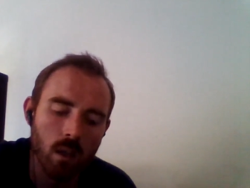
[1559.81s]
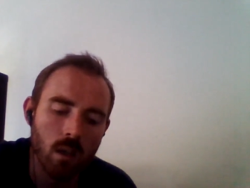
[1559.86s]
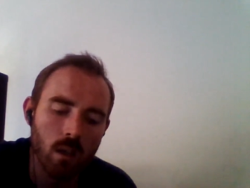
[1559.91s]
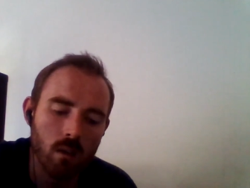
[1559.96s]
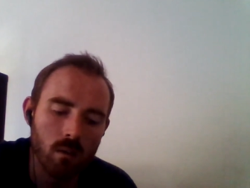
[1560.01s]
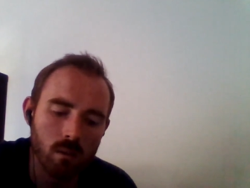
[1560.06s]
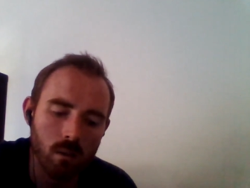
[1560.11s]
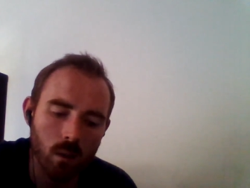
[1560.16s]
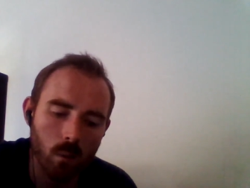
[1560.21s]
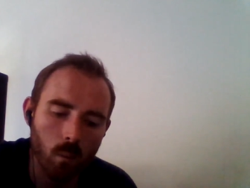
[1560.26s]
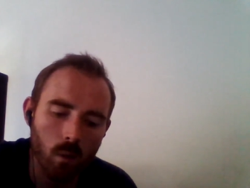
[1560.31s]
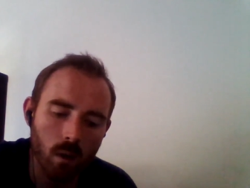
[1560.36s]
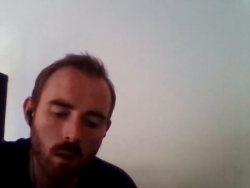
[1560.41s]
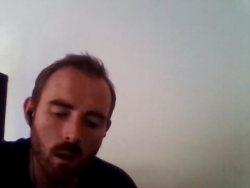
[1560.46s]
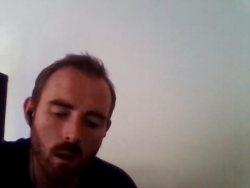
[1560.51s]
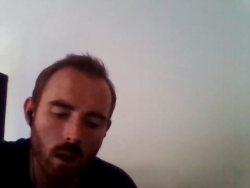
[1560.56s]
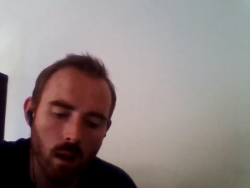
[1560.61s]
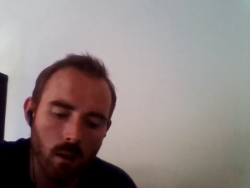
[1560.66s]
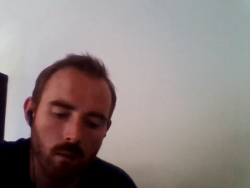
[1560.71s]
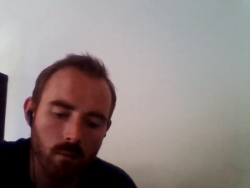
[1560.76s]
So you want to
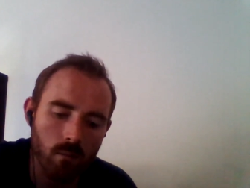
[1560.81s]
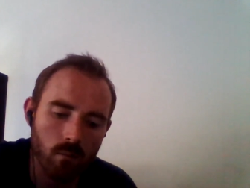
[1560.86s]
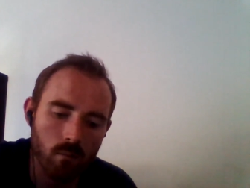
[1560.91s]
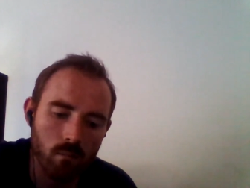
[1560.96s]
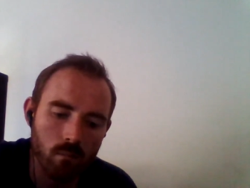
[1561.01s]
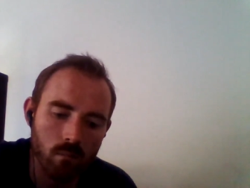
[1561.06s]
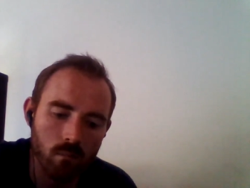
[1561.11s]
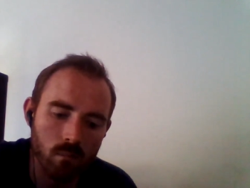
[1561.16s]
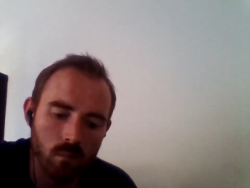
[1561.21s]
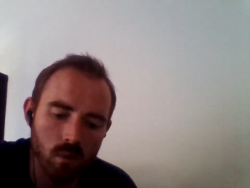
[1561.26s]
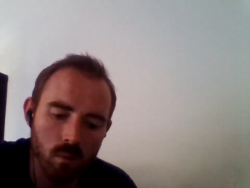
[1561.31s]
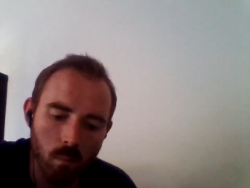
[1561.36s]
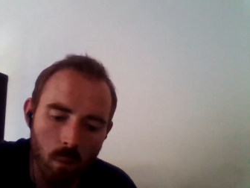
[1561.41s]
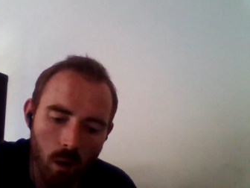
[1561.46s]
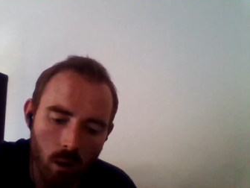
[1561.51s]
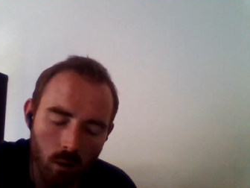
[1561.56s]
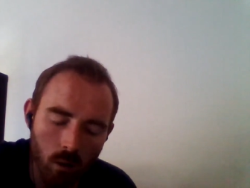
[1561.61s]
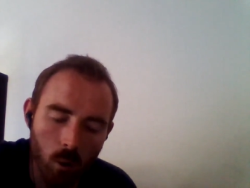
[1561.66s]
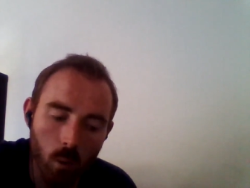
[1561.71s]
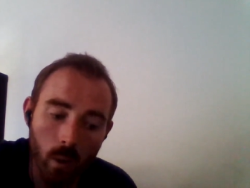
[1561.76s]
have
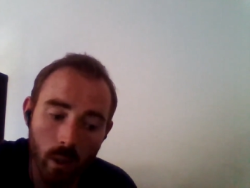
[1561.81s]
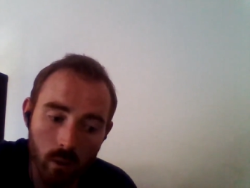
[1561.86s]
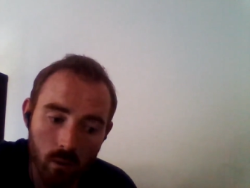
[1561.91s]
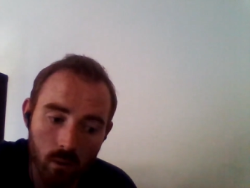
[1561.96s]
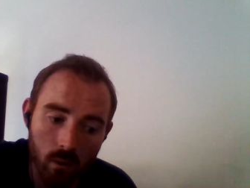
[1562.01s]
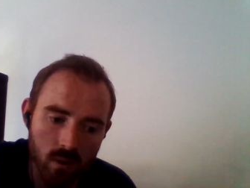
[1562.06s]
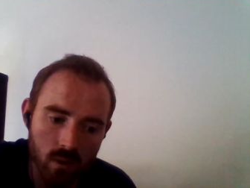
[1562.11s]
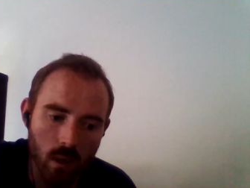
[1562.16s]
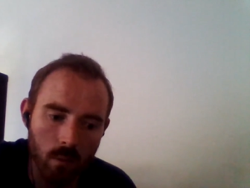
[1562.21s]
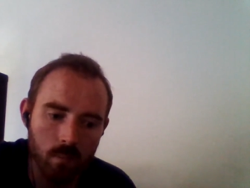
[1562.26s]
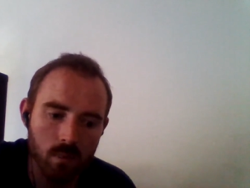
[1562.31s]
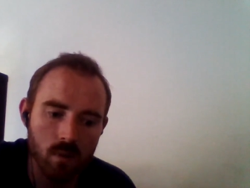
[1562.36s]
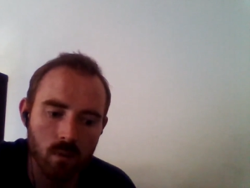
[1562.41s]
smaller, quicker steps.